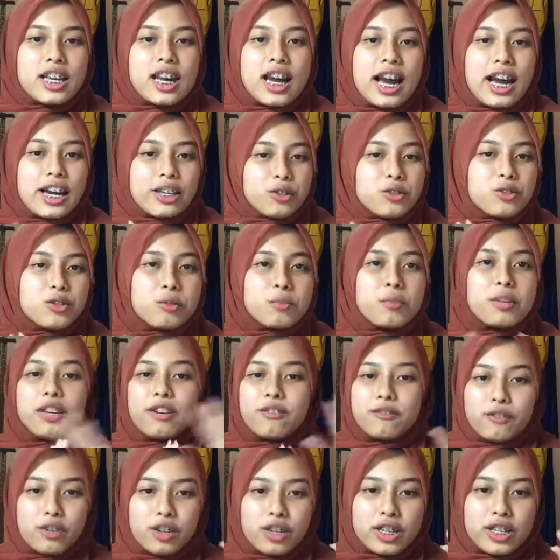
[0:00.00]
I don't speak a
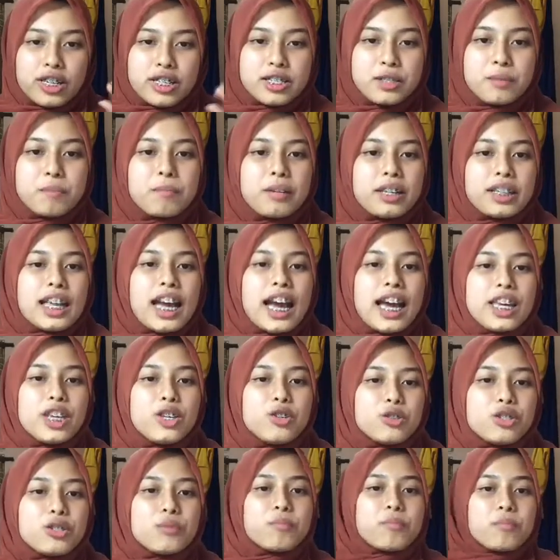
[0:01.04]
voice, but I
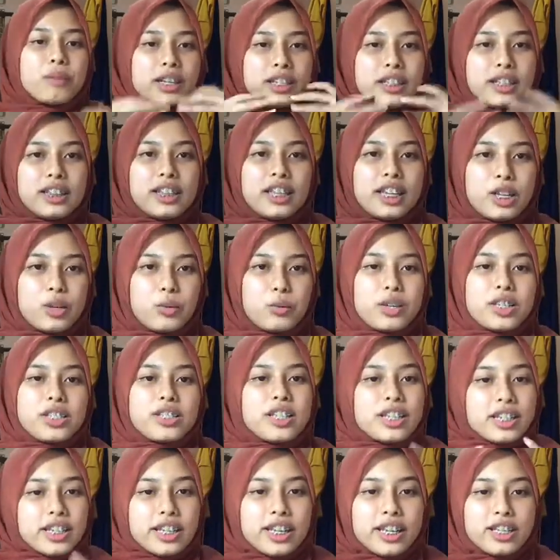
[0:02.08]
use body language,
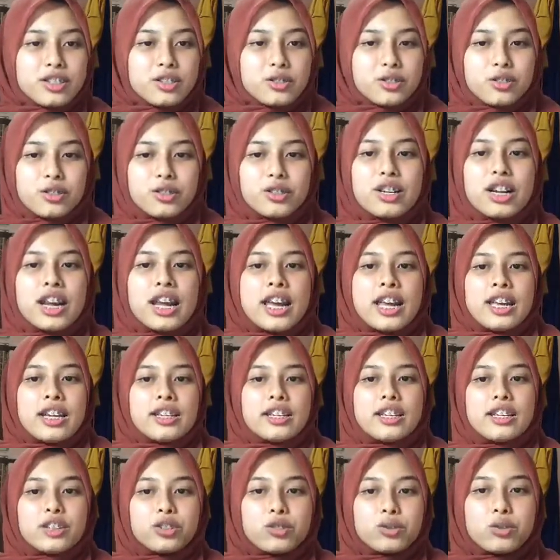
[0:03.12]
a gesture
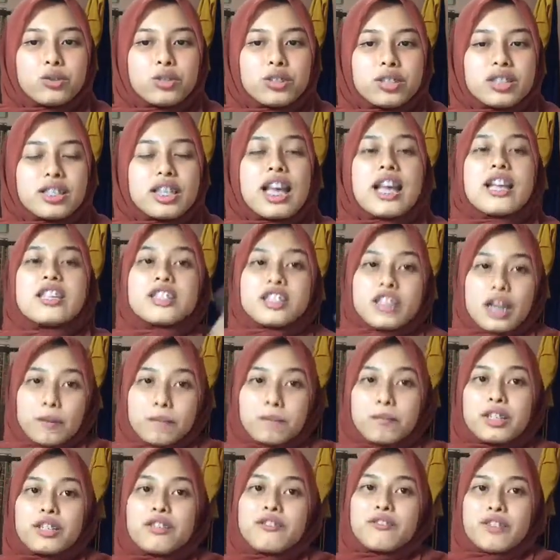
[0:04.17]
that calls
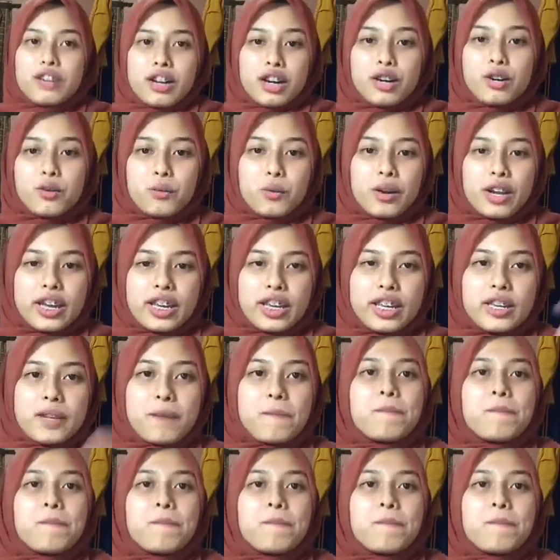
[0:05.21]
something far away.